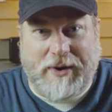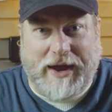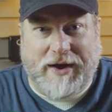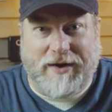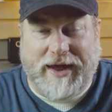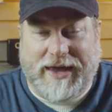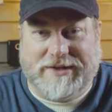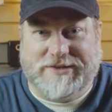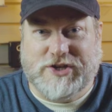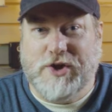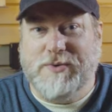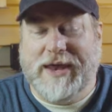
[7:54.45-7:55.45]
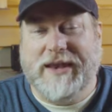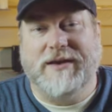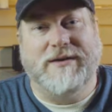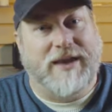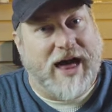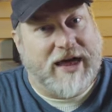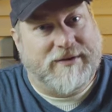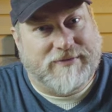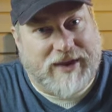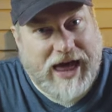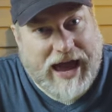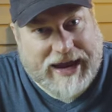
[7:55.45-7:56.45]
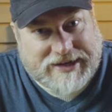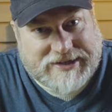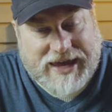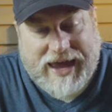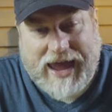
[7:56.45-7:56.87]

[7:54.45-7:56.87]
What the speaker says: here is you need a lot of light.